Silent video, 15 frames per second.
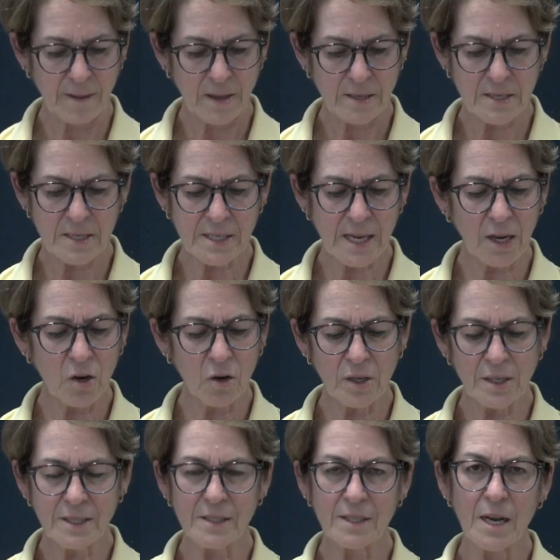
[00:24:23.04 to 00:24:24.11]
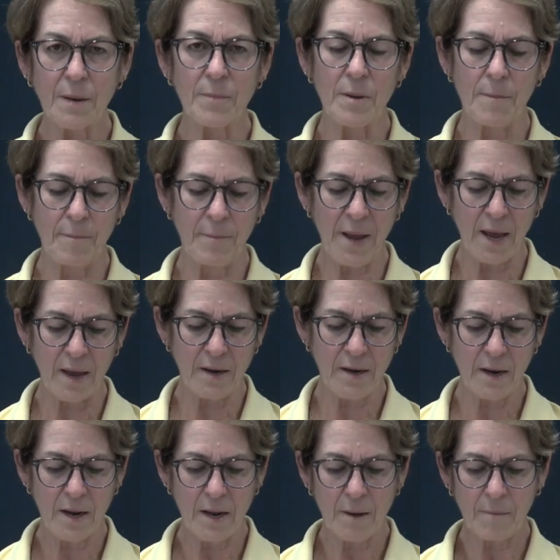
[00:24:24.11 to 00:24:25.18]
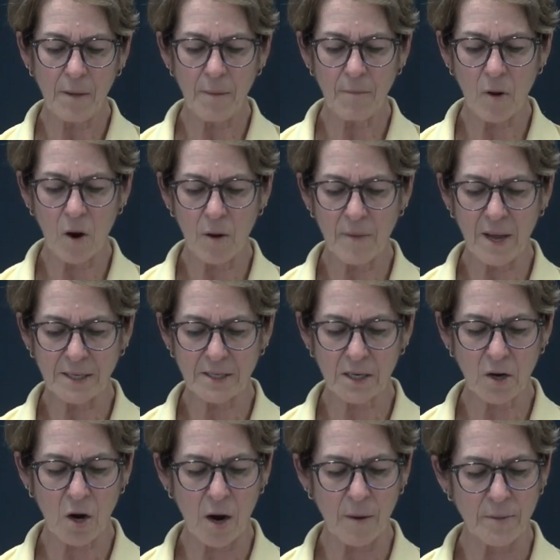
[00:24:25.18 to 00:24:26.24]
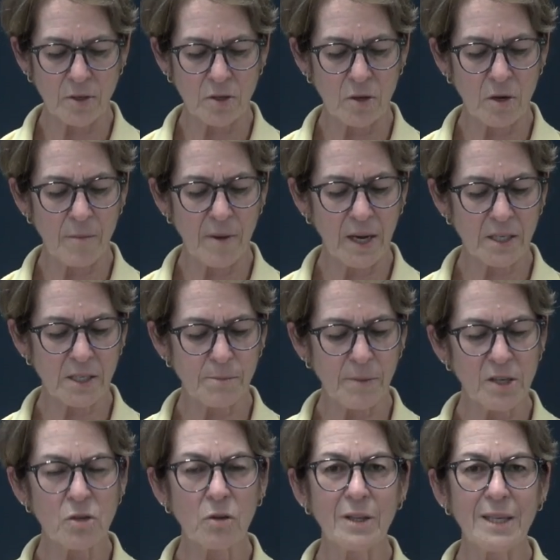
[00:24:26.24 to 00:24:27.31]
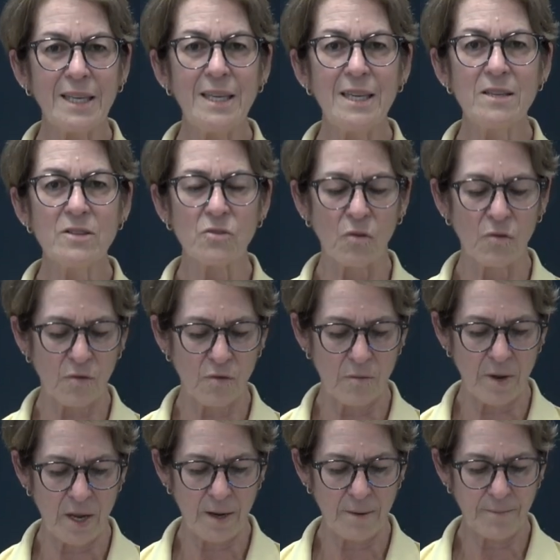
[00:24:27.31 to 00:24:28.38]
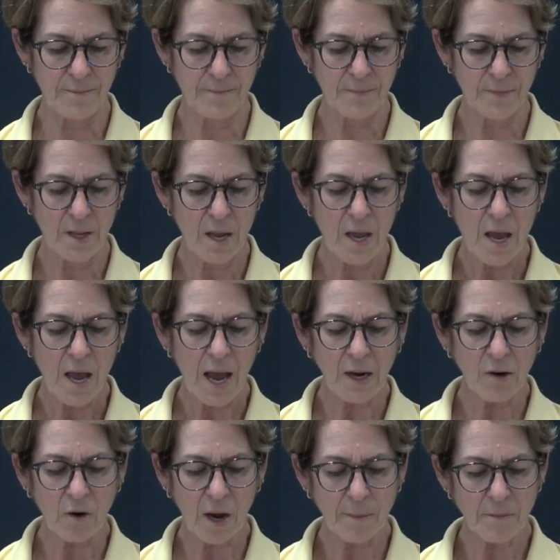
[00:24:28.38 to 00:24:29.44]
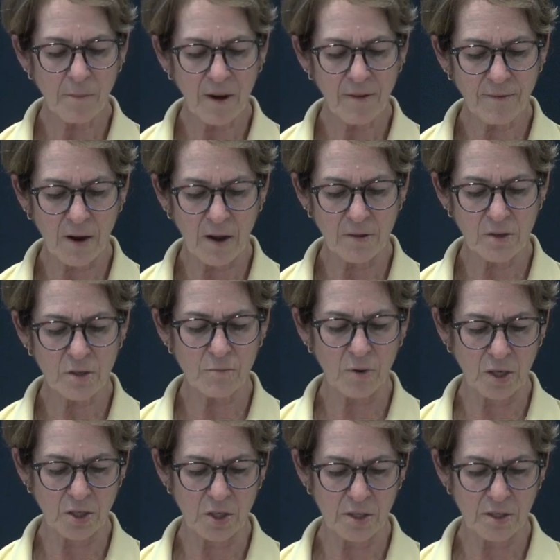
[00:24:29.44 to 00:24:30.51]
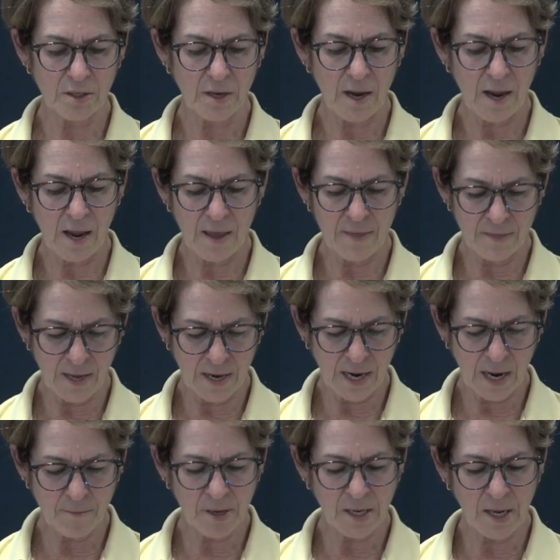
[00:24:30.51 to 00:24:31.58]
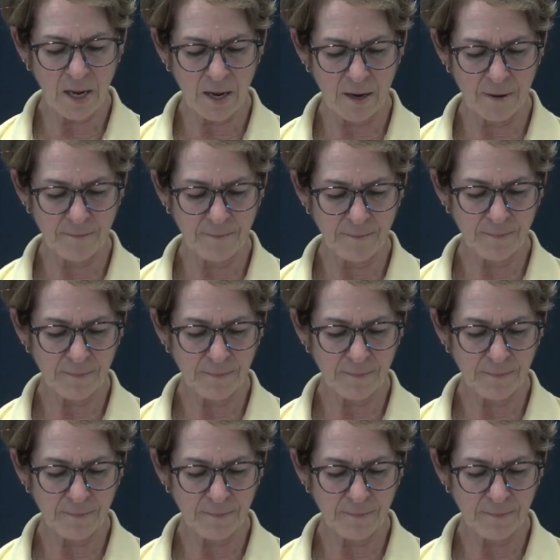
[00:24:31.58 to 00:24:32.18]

Since I couldn't sit up in bed, my mom asked a carpenter to make a special easel for me. I grabbed my father's brushes, and then I began.